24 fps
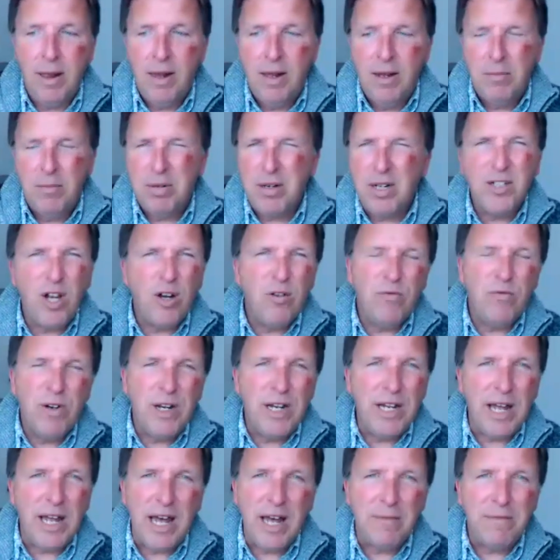But I don't
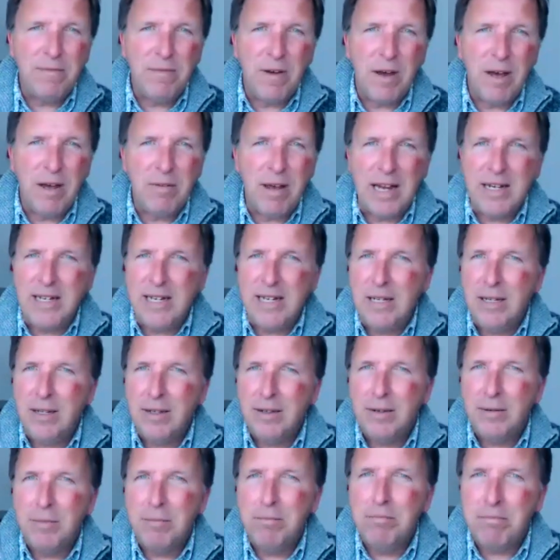really have any
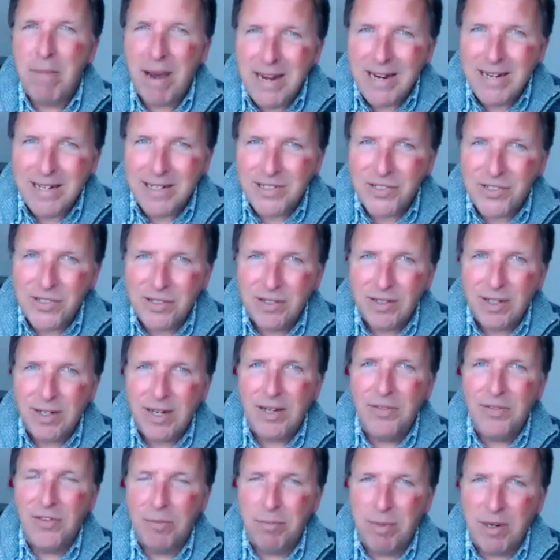mates
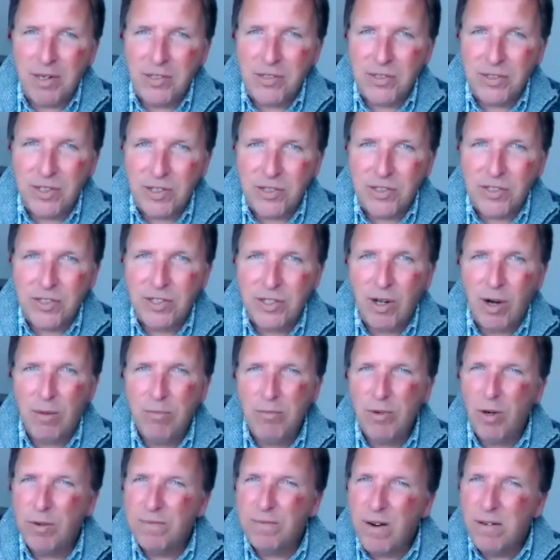in the business. You know, I'm
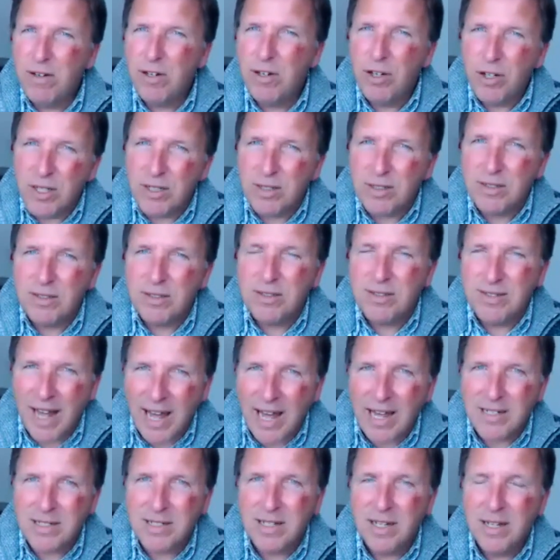not very good at
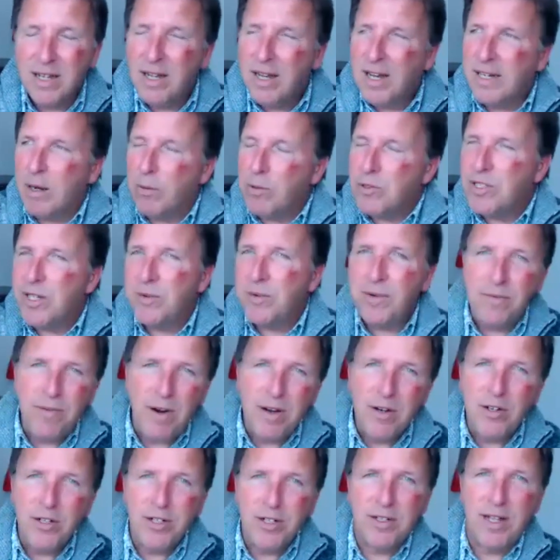that. And I was never very
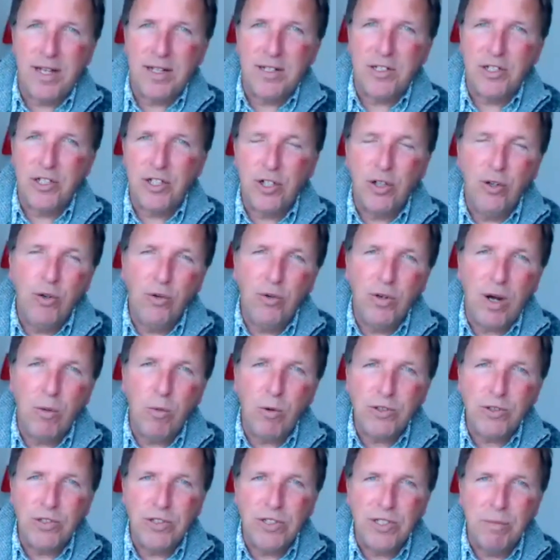good at that at school. I
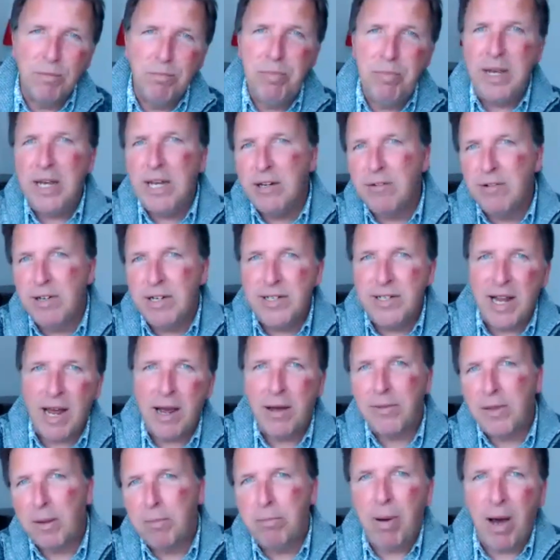wasn't a beery
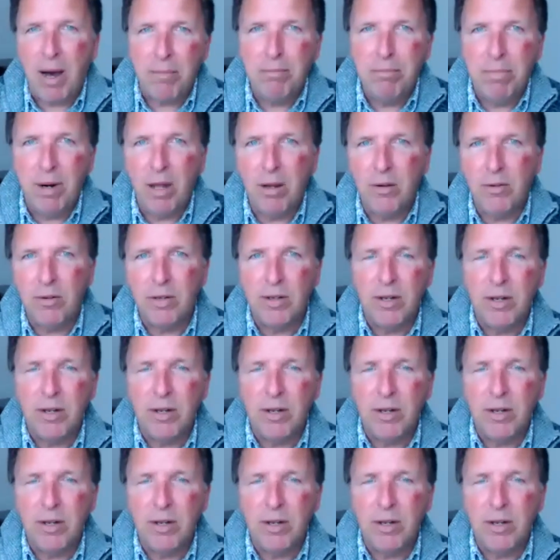down the pub bloke.